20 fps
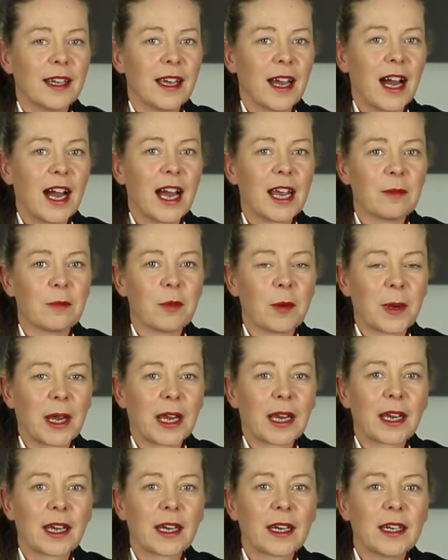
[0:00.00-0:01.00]
Hi, I'm
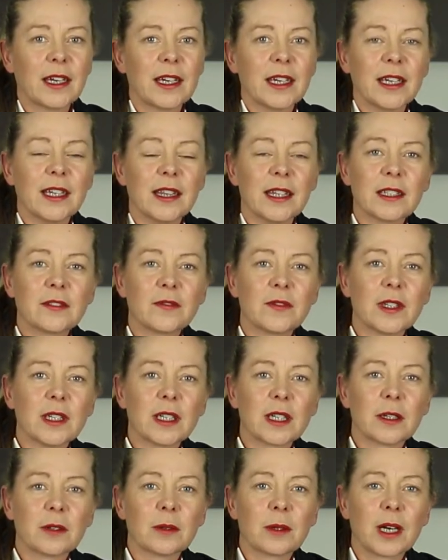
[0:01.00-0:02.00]
Rebecca. In this
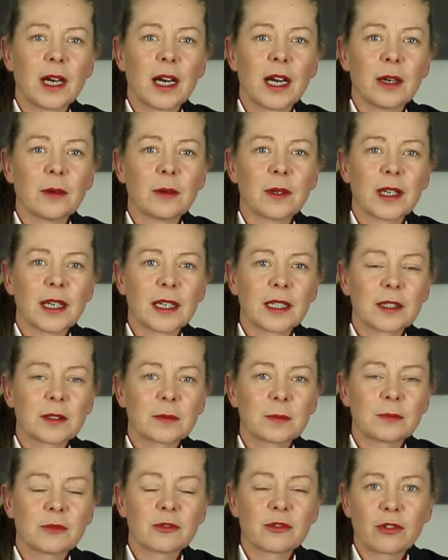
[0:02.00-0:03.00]
video I will
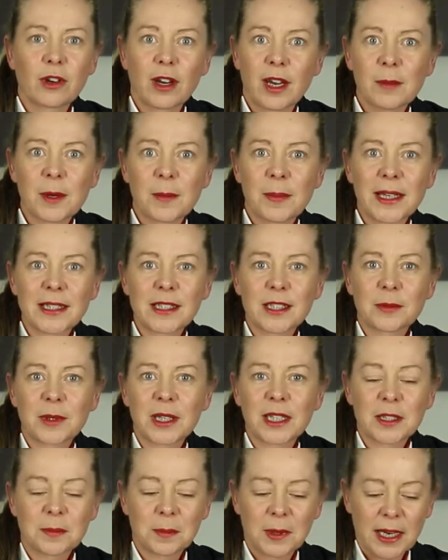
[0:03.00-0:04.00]
try my best to
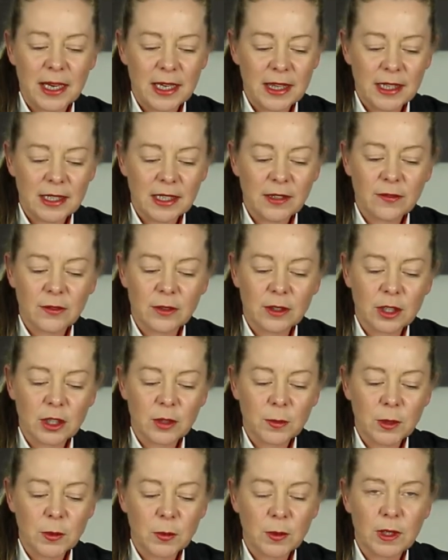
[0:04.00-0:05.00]
explain the differences
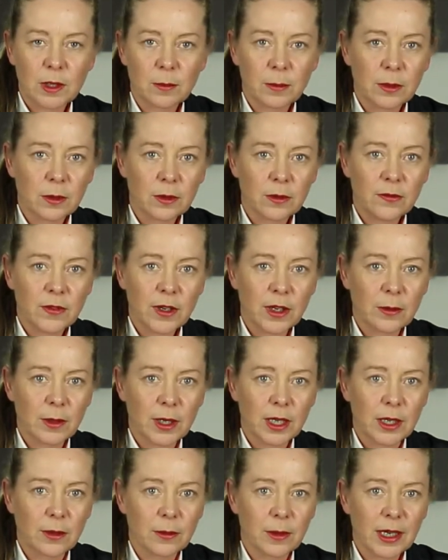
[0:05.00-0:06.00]
between the
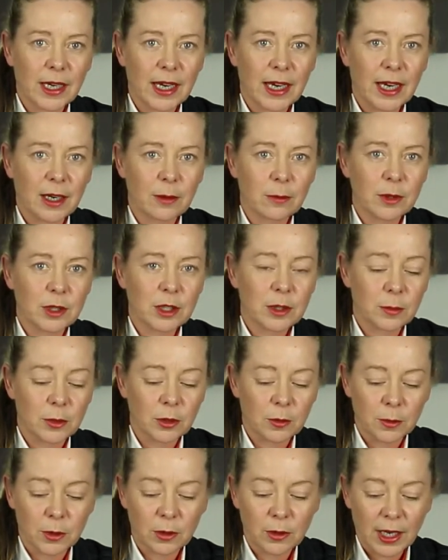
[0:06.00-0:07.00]
portfolio account with
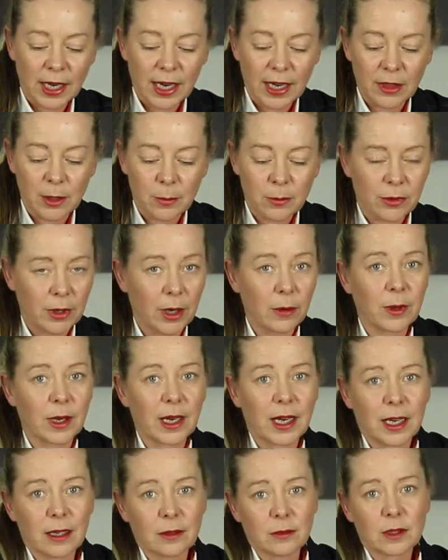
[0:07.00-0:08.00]
SmugMug and the pro
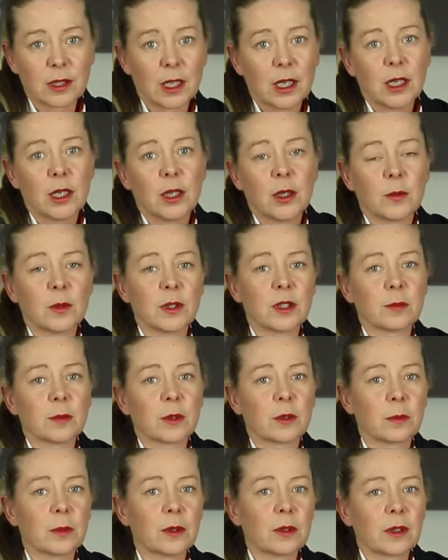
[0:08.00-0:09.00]
account with
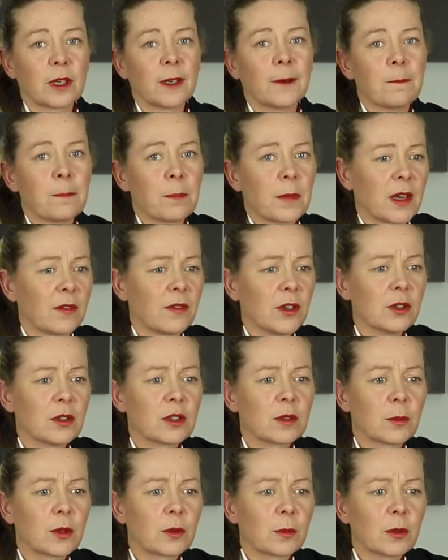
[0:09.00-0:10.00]
SmugMug. I've
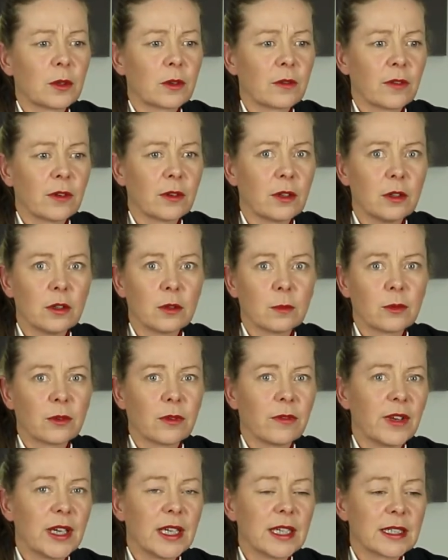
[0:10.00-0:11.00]
used SmugMug for a number
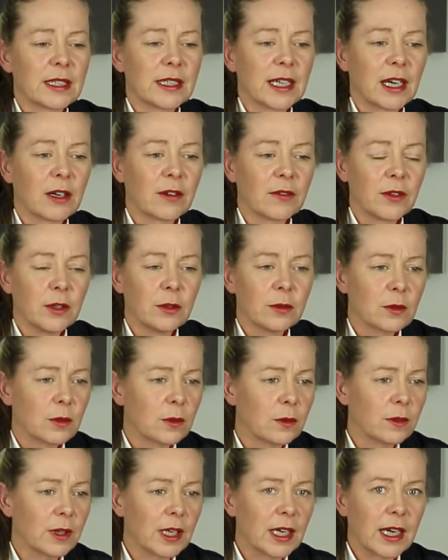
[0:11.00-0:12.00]
of years now. I've used
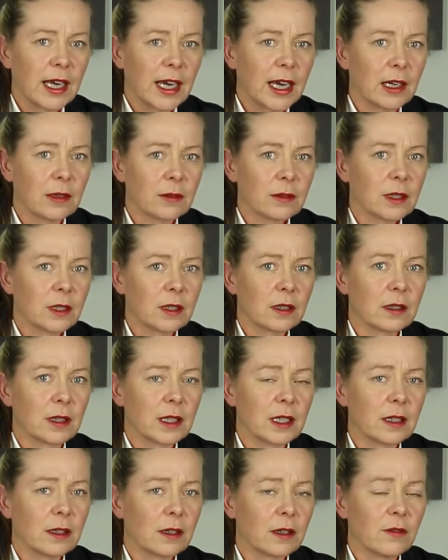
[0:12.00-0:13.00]
all the accounts
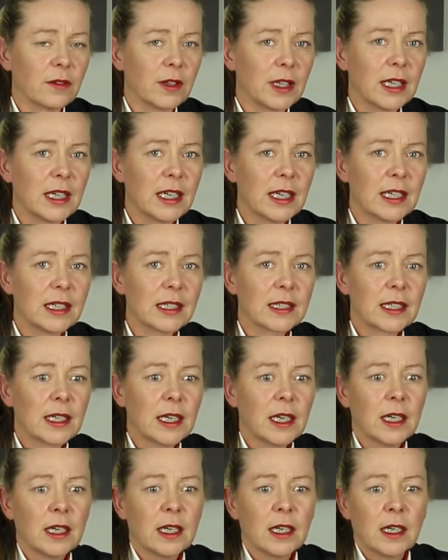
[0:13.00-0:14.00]
over the years.
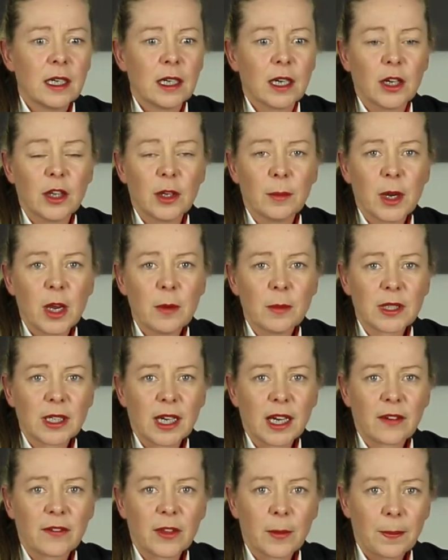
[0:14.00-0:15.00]
At the moment I
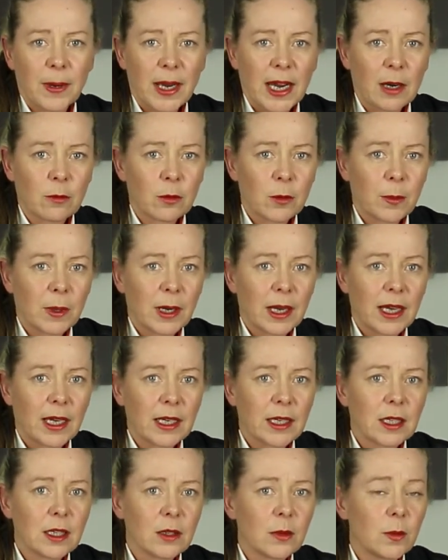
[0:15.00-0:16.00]
have the Power
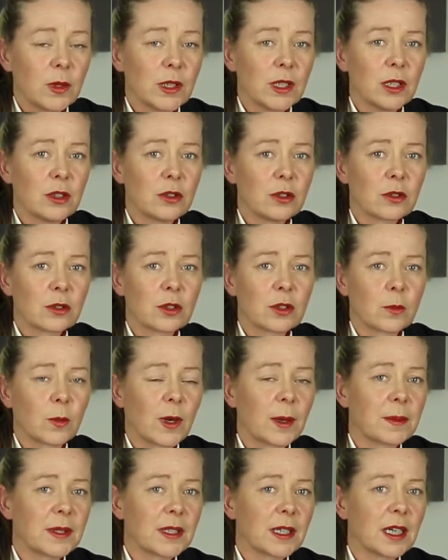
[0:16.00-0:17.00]
Plan, which is just a
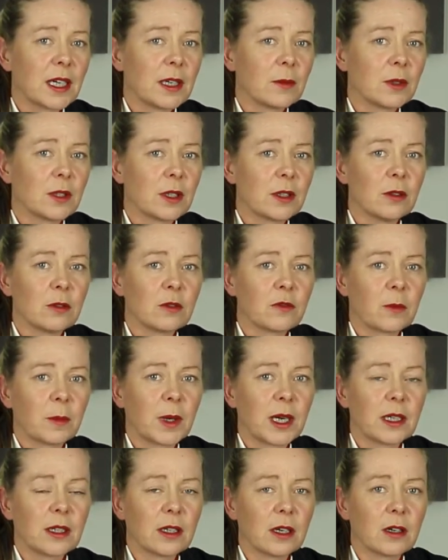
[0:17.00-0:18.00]
website which I use for
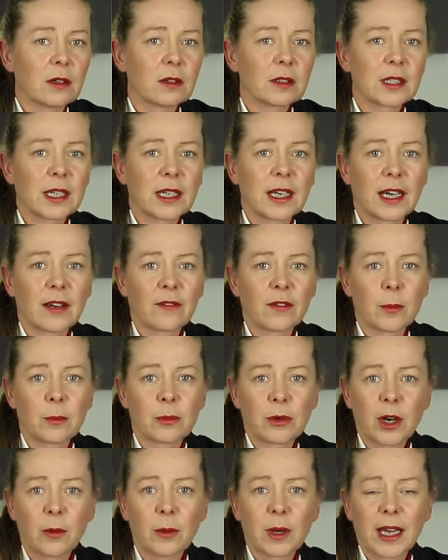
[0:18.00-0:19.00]
my dogs, and I have the
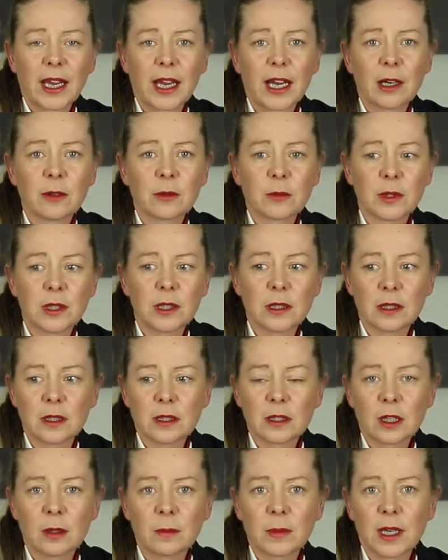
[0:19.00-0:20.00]
Pro account, which is the
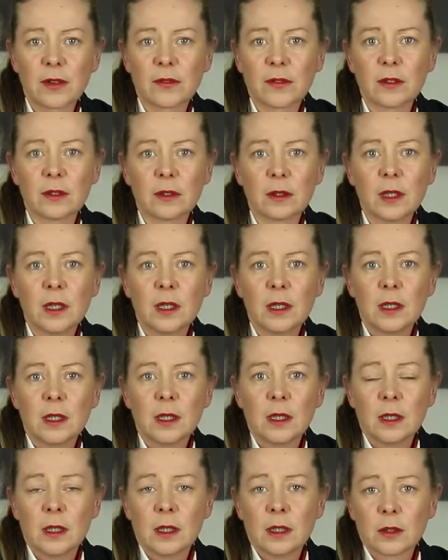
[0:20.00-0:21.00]
top level
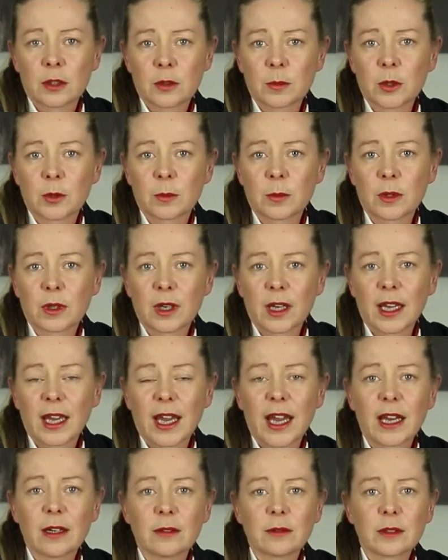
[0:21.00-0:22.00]
SmugMug
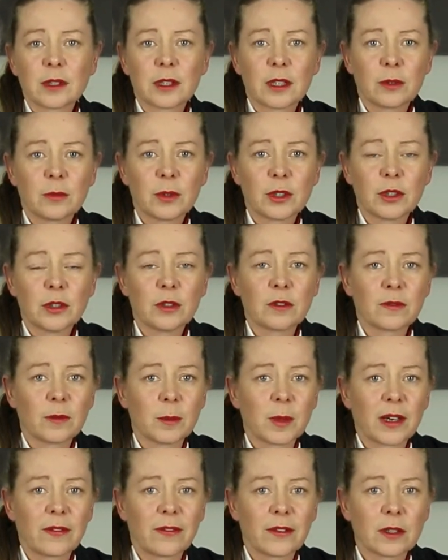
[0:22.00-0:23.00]
account, which I use for
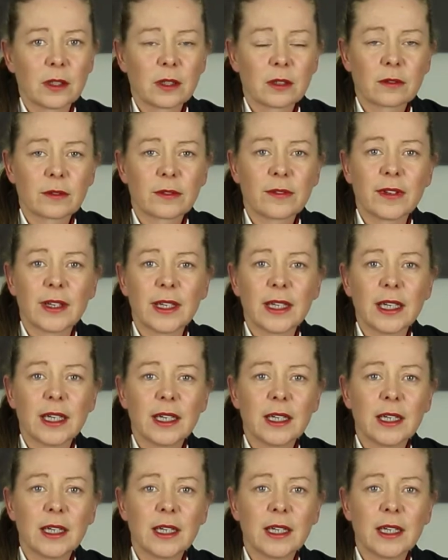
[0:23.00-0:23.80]
my photography.